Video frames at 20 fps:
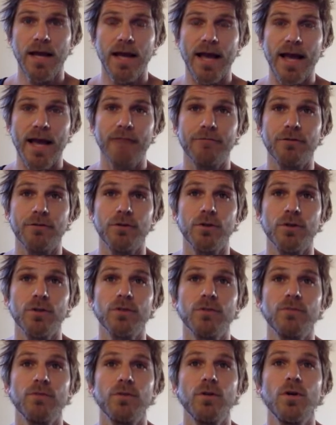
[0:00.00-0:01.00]
And for
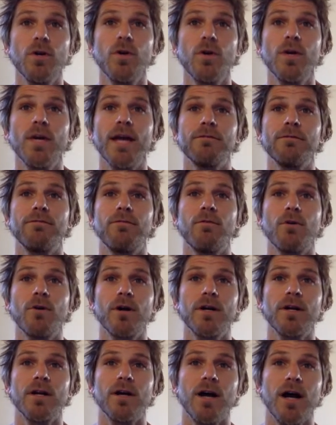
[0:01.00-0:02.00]
those of you who can't afford